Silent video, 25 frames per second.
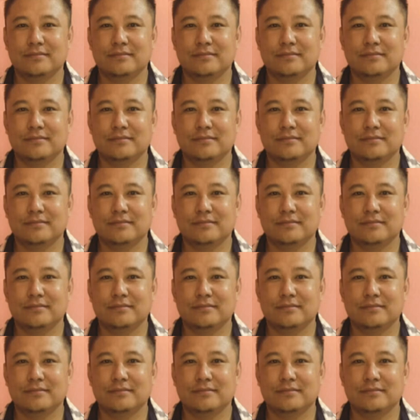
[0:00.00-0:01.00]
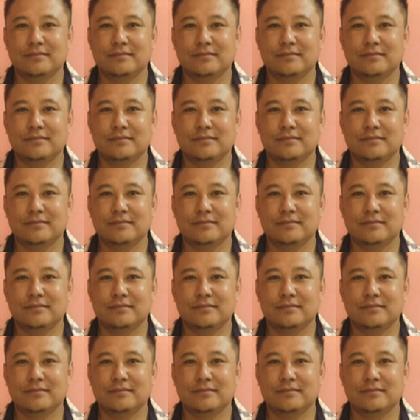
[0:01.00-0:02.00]

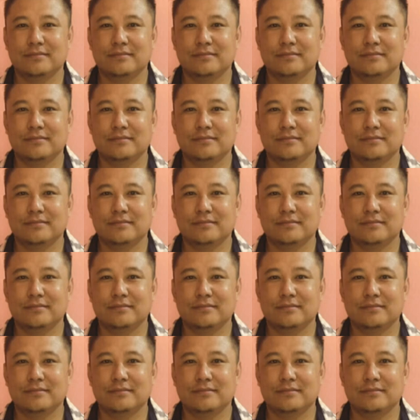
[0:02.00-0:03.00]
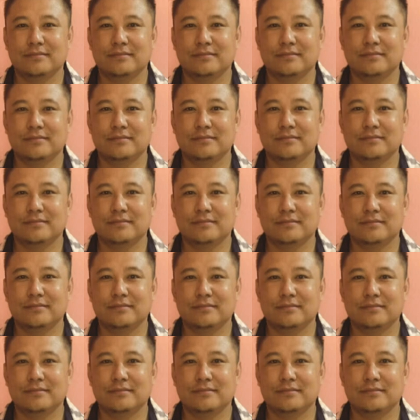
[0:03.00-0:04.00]

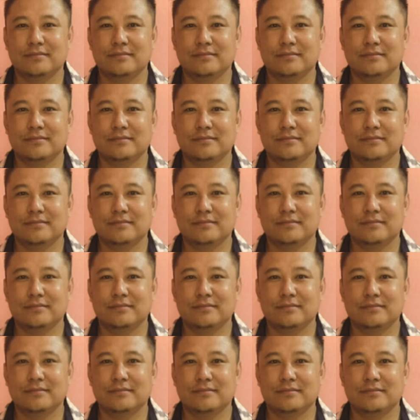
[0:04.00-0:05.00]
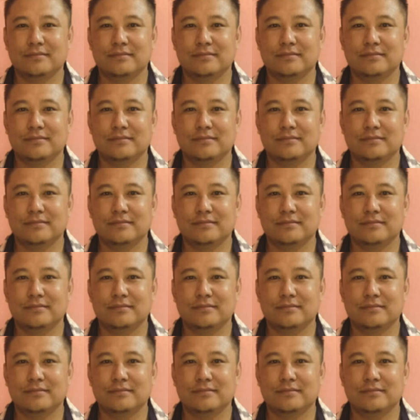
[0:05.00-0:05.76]
The face doesn't move, so there is nothing to read.